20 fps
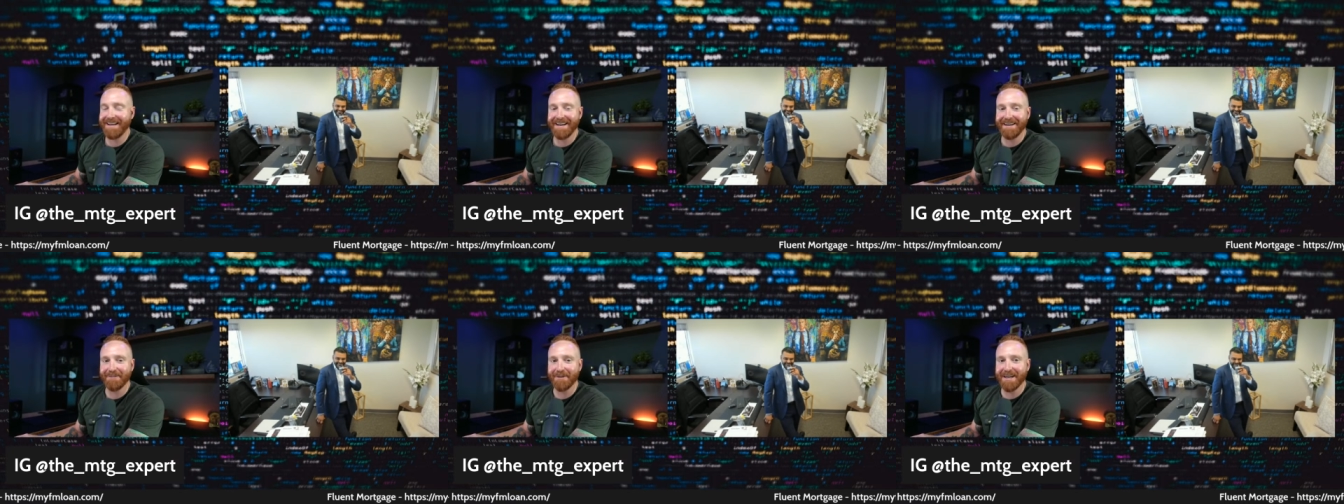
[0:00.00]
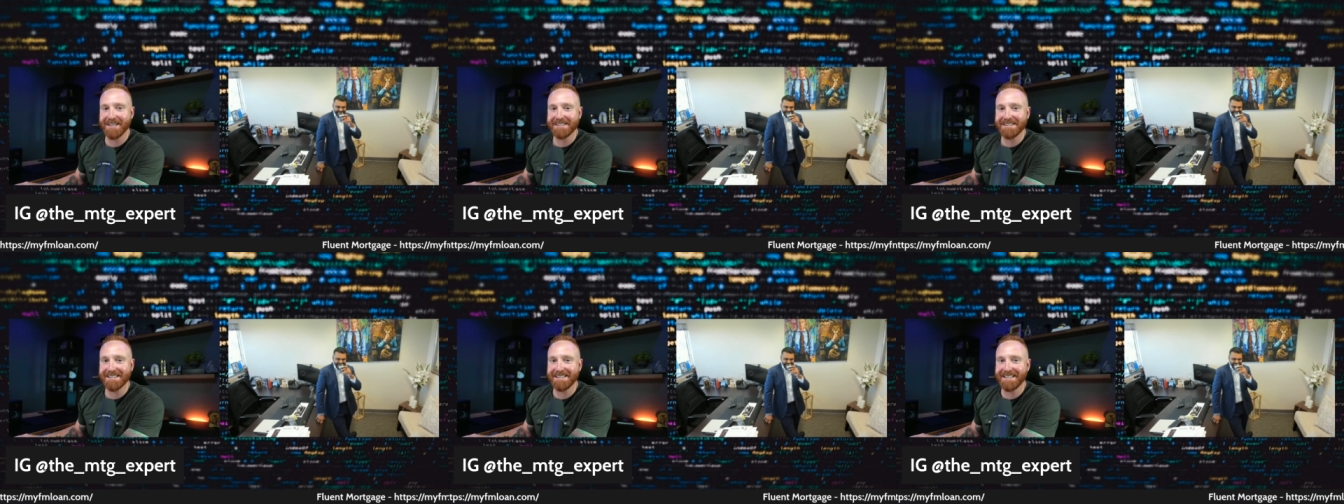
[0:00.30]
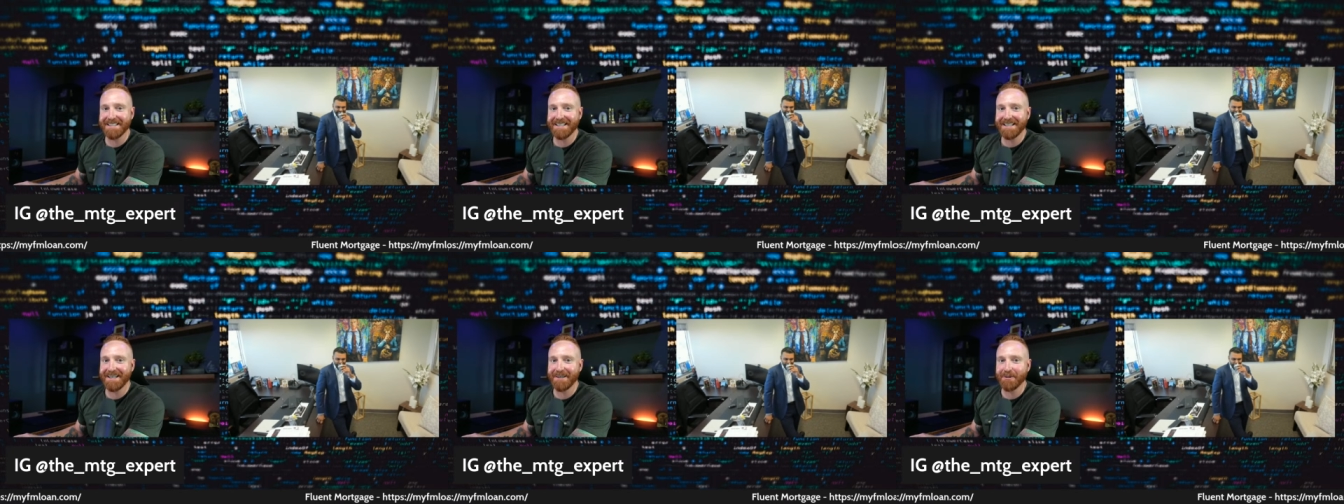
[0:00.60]
yeah. Raj is gonna
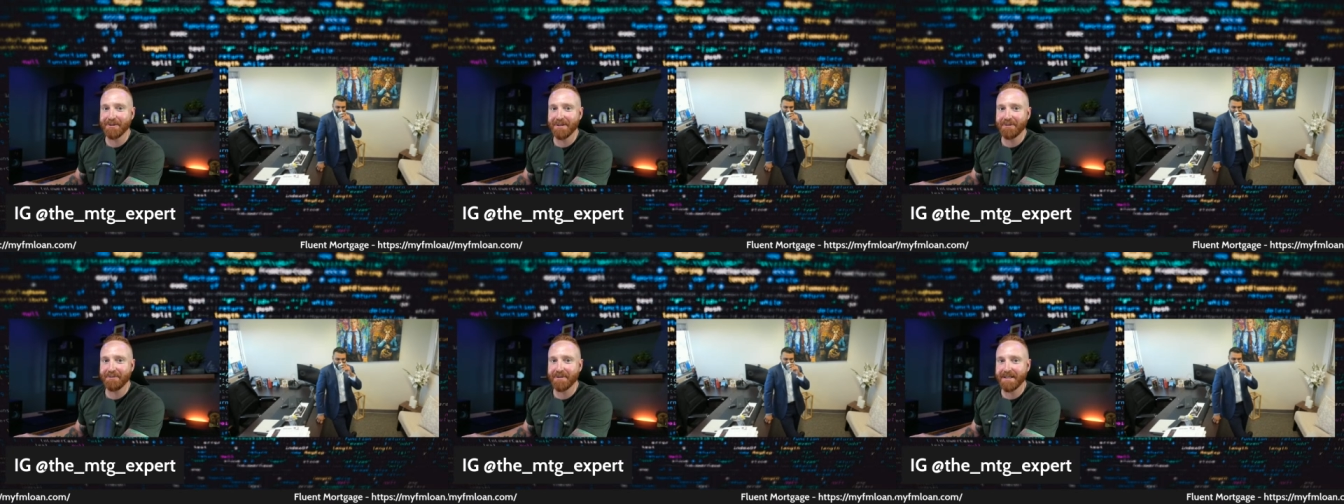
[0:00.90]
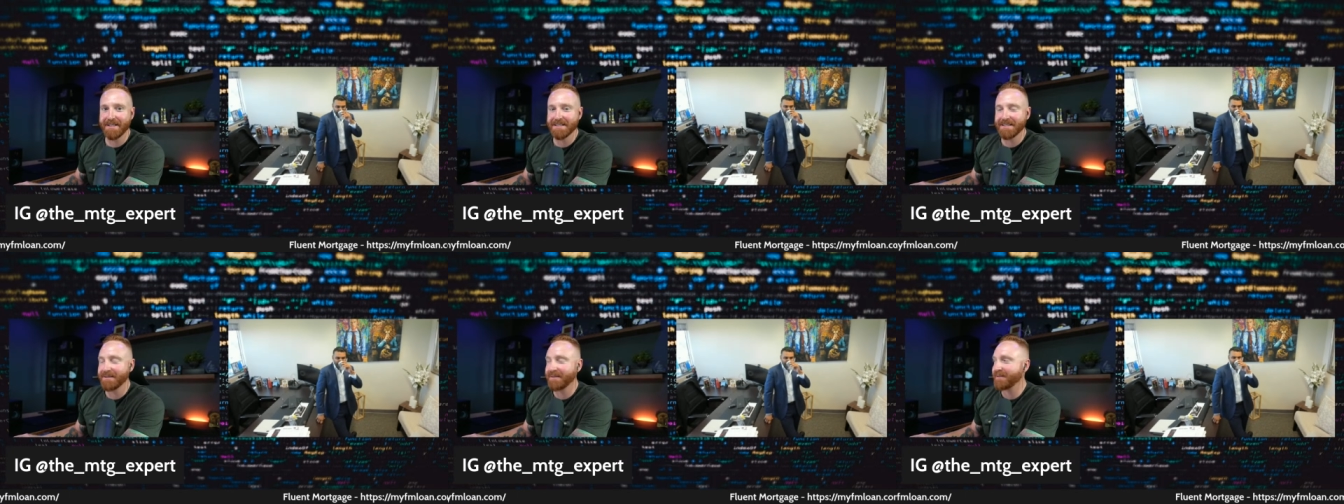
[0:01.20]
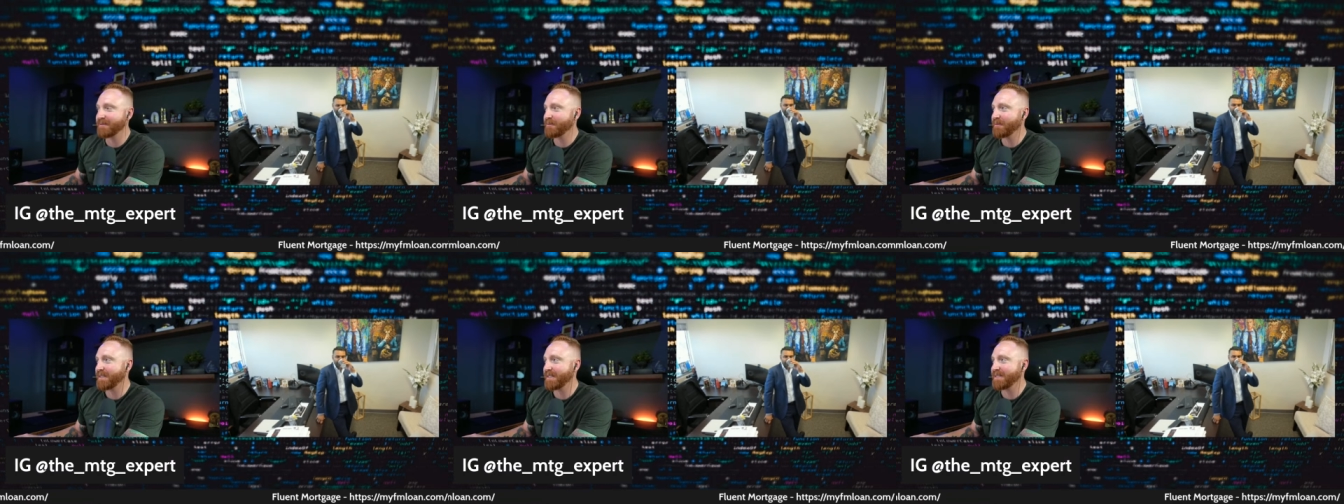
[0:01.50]
get on OnlyFans. Uh,
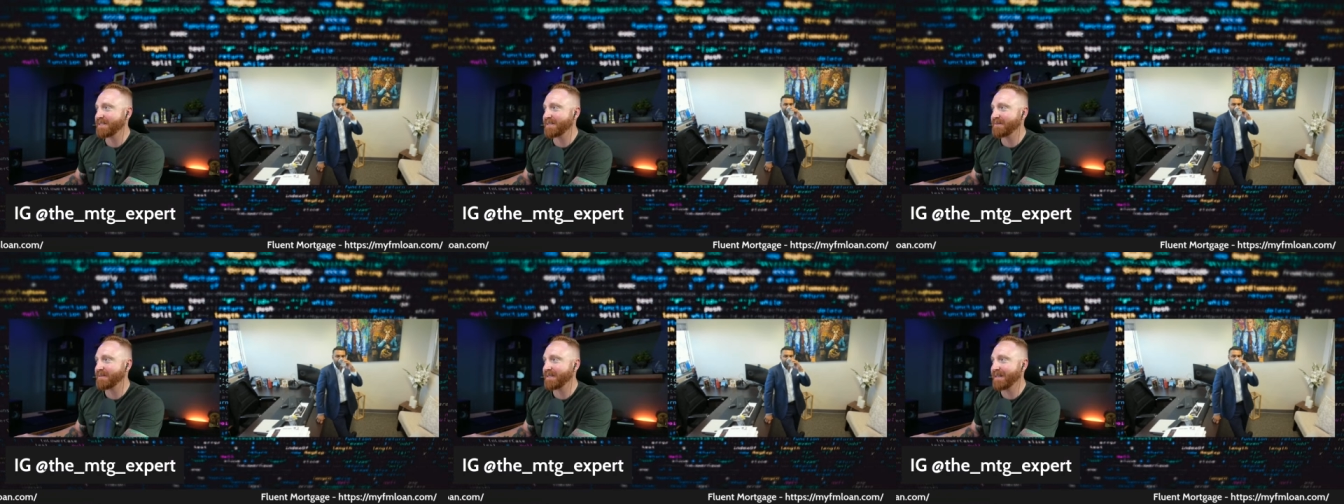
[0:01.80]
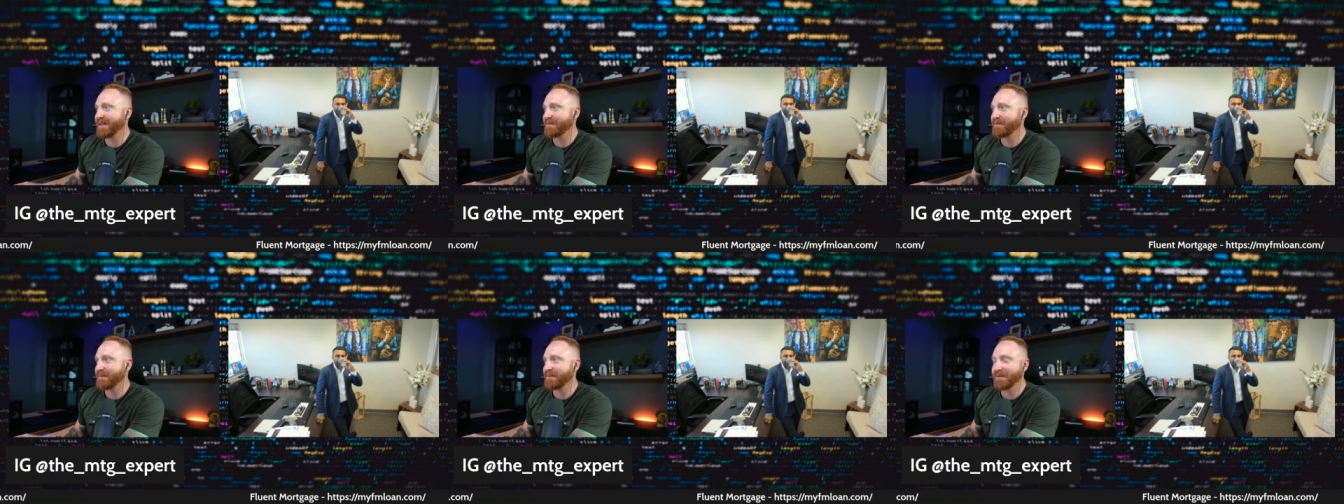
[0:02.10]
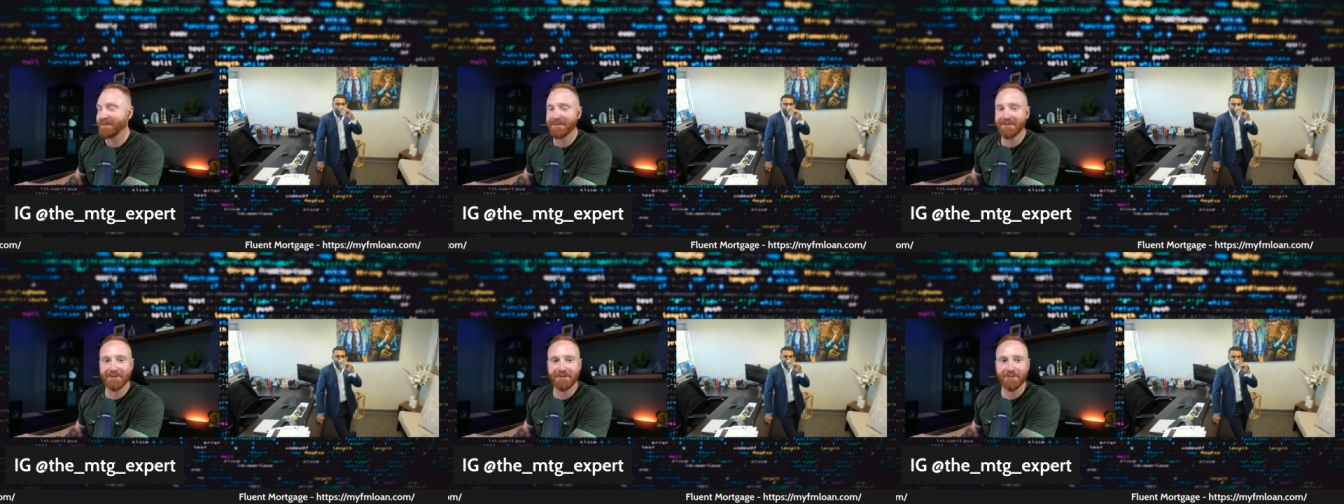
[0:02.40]
we need someone to help him
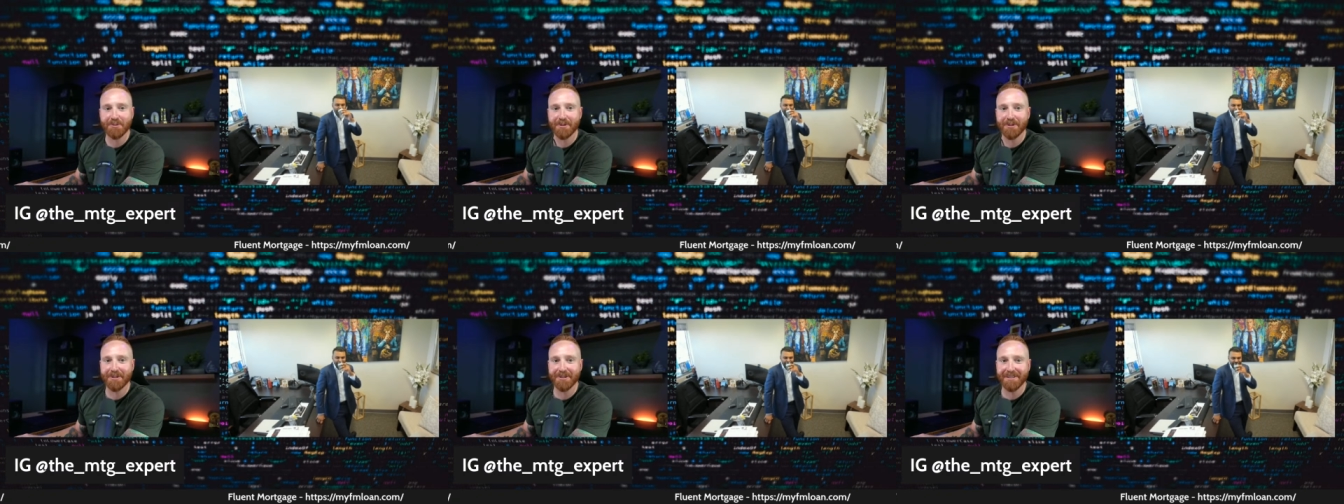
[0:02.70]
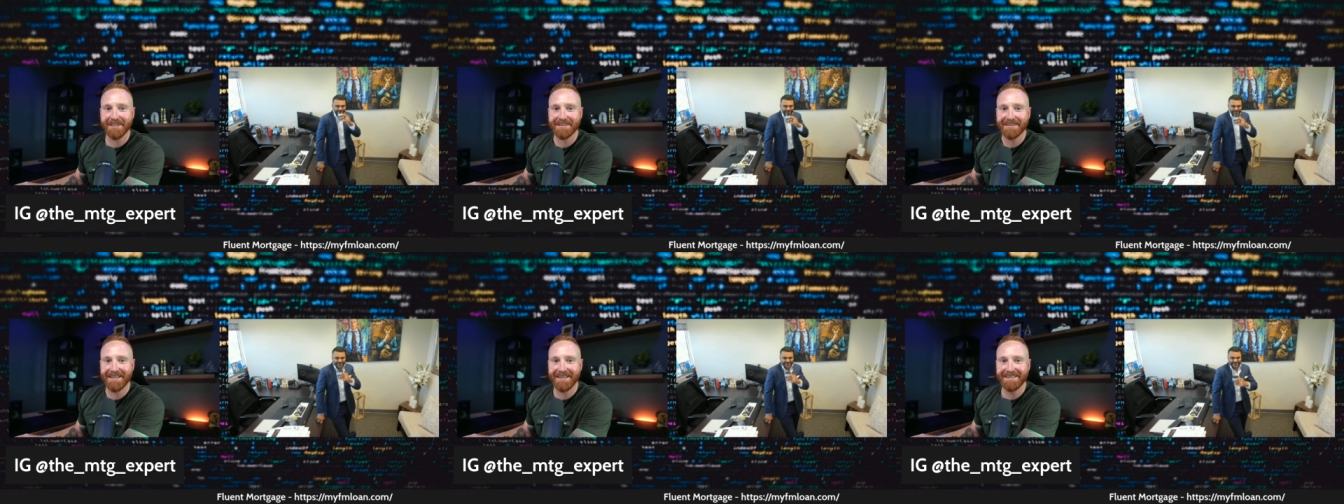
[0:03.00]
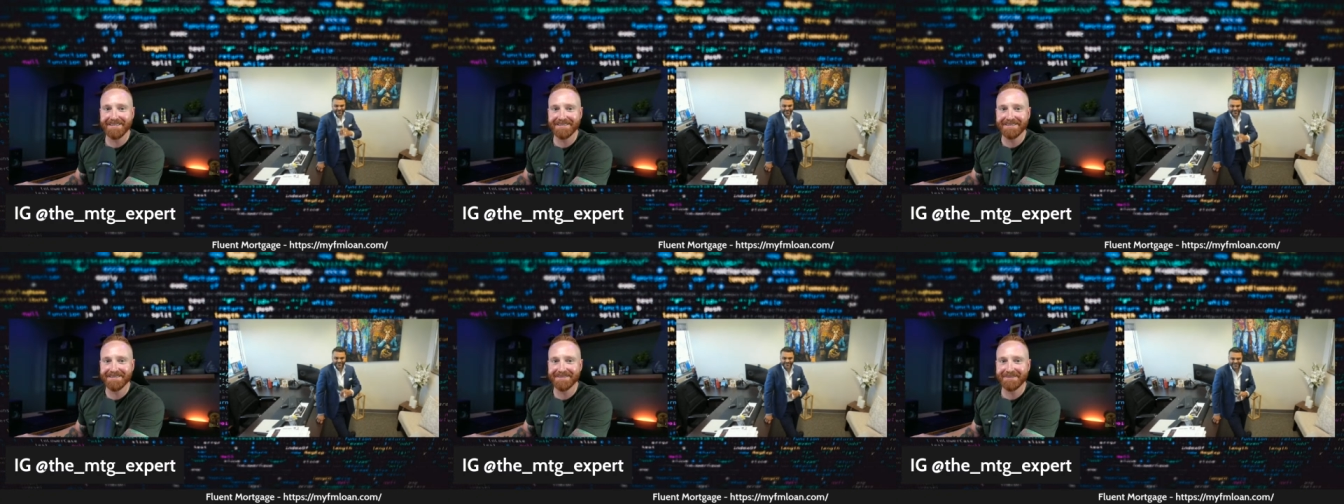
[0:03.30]
with a tutorial on that
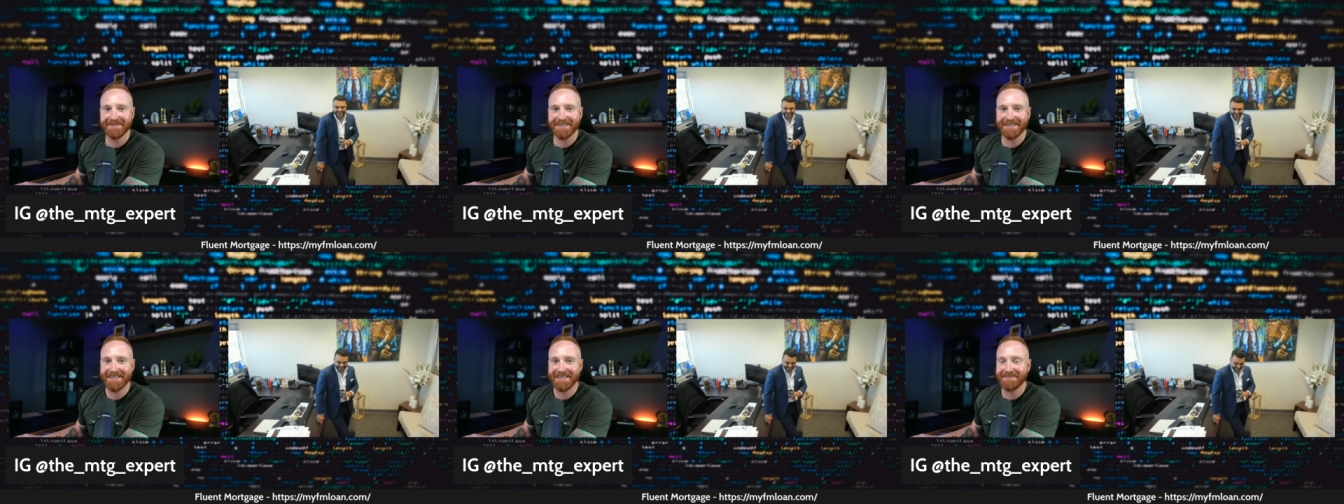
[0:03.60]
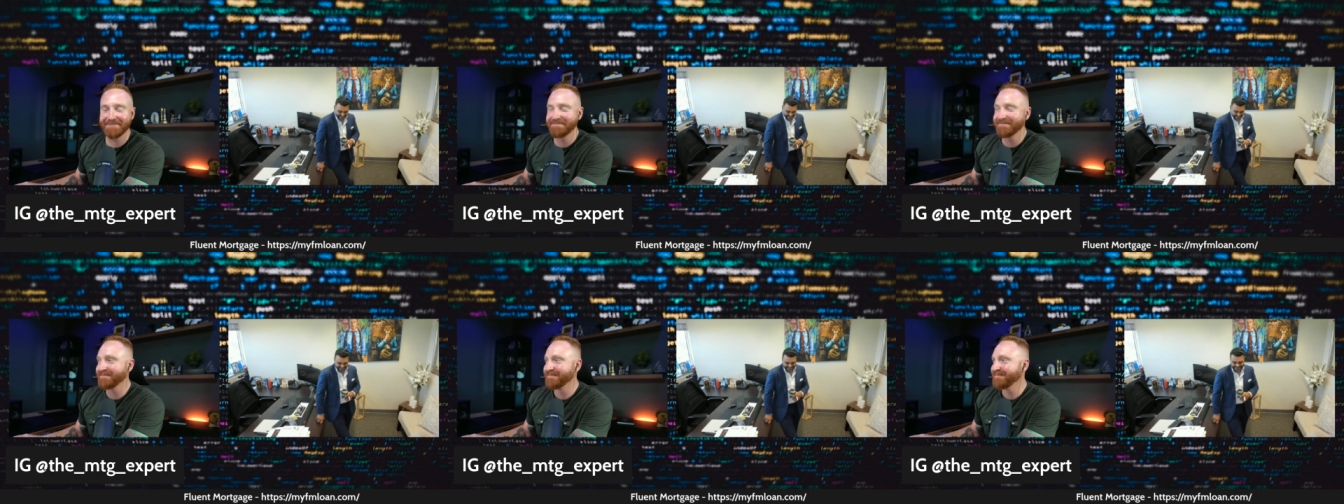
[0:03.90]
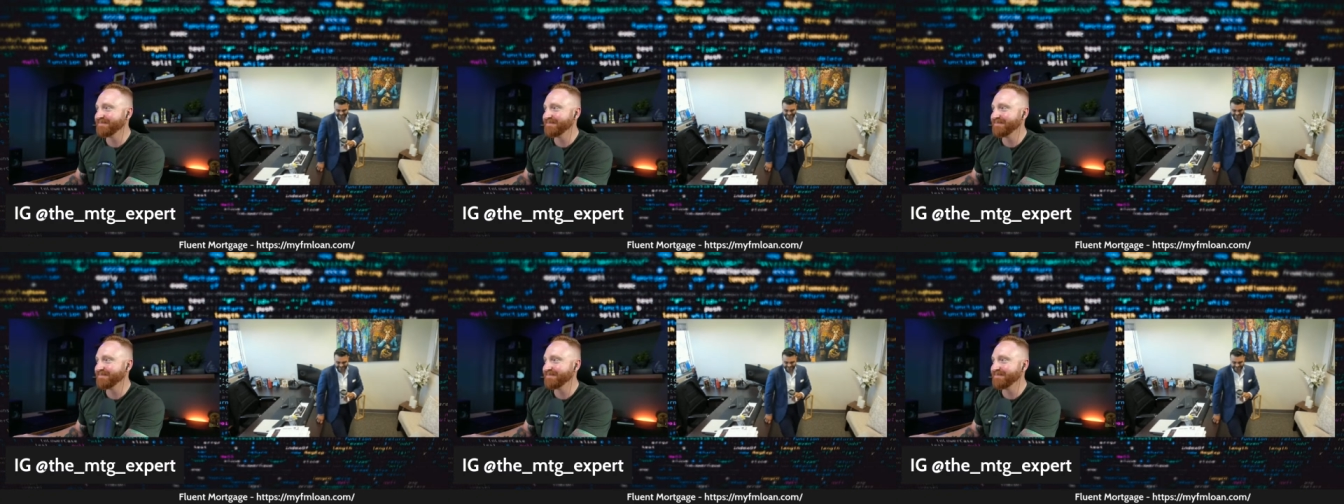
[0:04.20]
we're done.